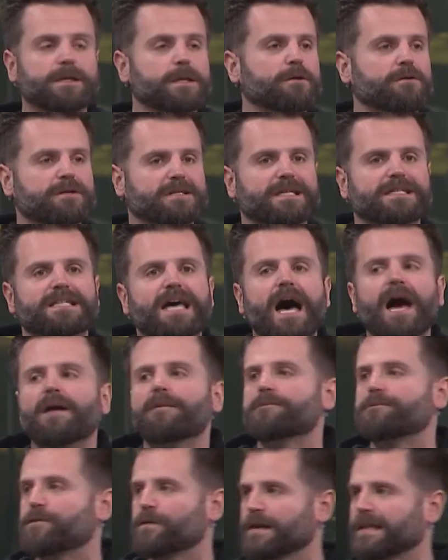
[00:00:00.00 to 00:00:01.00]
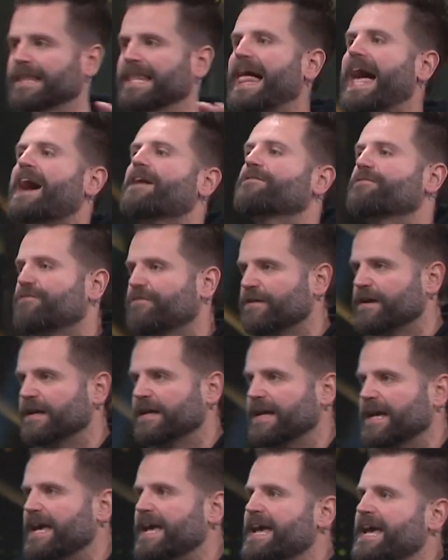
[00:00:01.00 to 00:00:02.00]
There is a time for
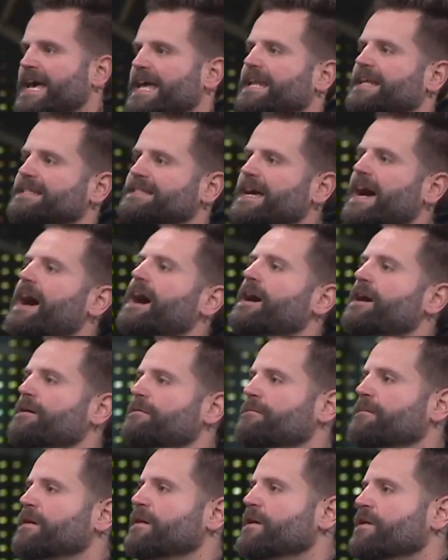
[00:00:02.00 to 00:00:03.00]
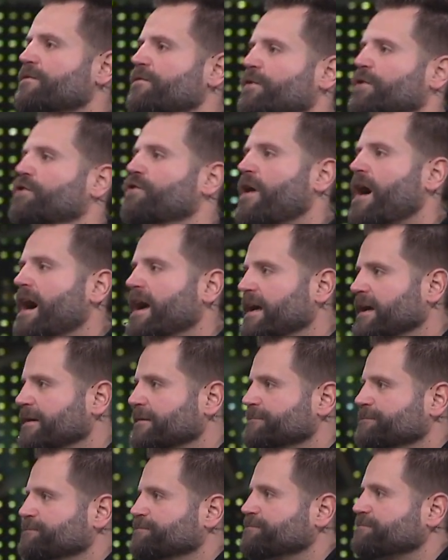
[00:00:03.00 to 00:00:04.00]
laughing and a time for crying.
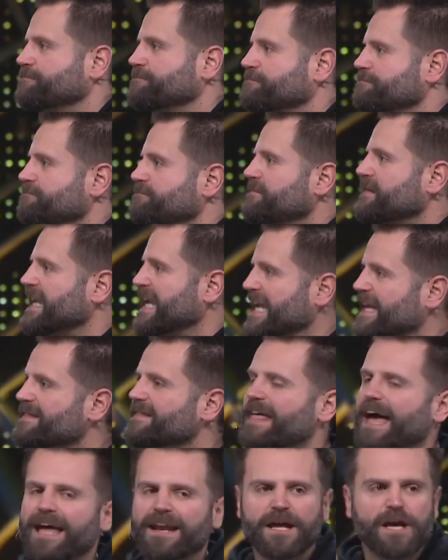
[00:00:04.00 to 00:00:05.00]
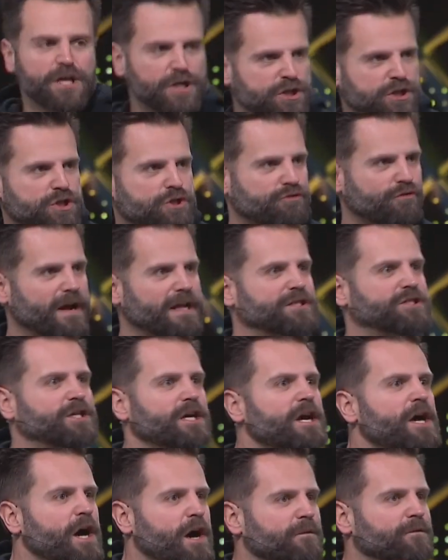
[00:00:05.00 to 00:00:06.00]
In that stretch
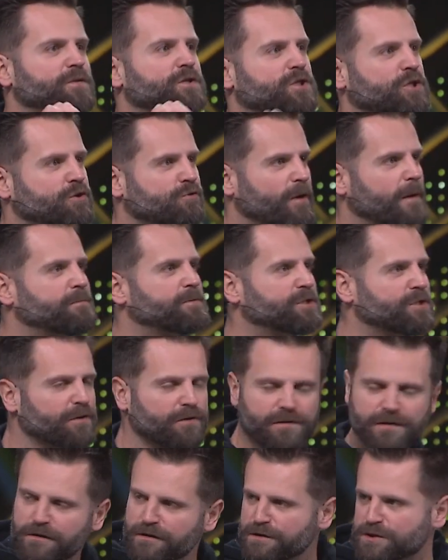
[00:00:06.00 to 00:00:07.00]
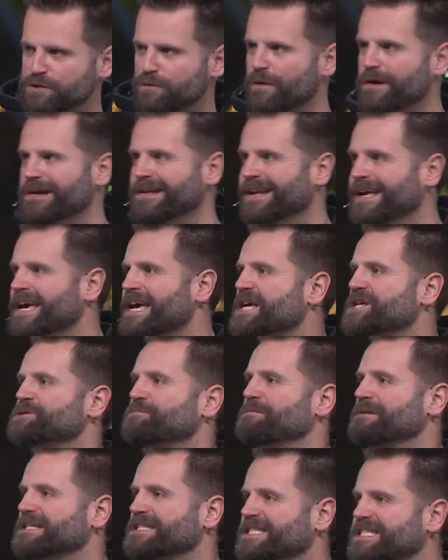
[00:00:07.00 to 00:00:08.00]
of Scripture, there is one
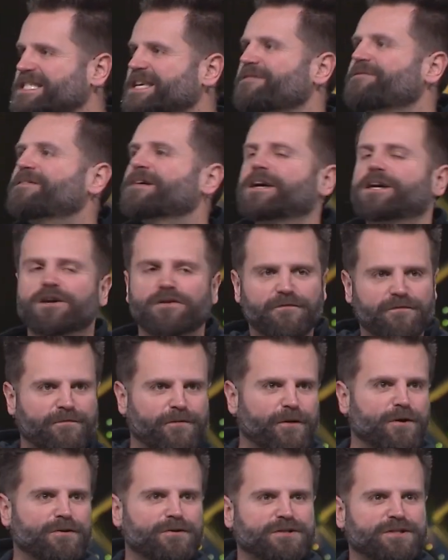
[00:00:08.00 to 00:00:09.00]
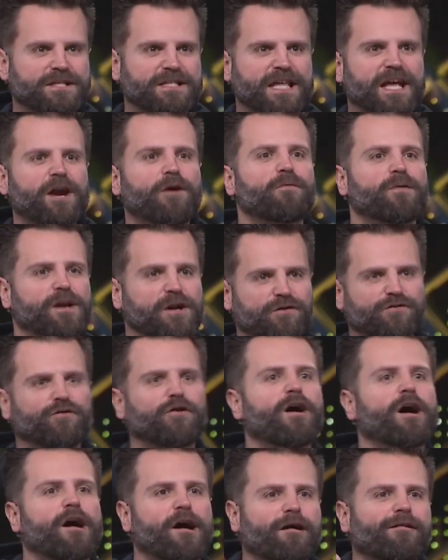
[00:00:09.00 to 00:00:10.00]
specific verse that I want to
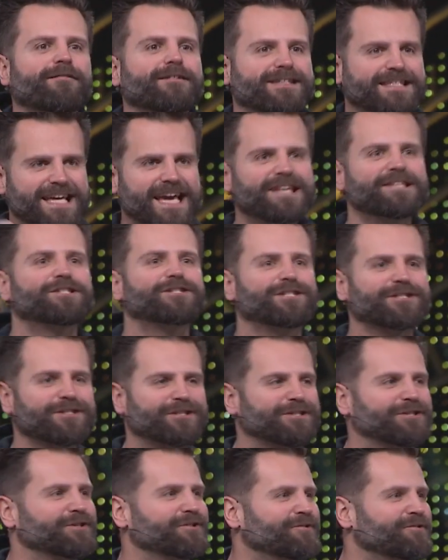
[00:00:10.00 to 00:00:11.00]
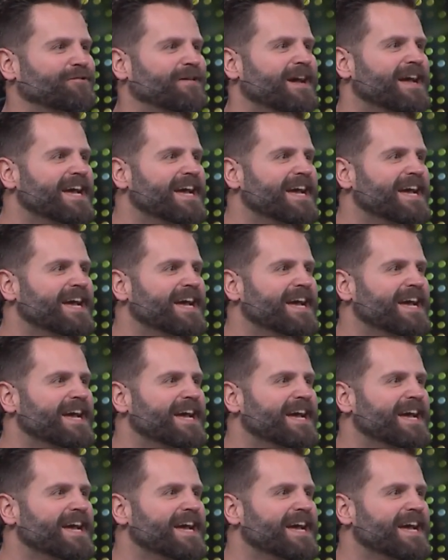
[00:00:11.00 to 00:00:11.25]
draw our attention to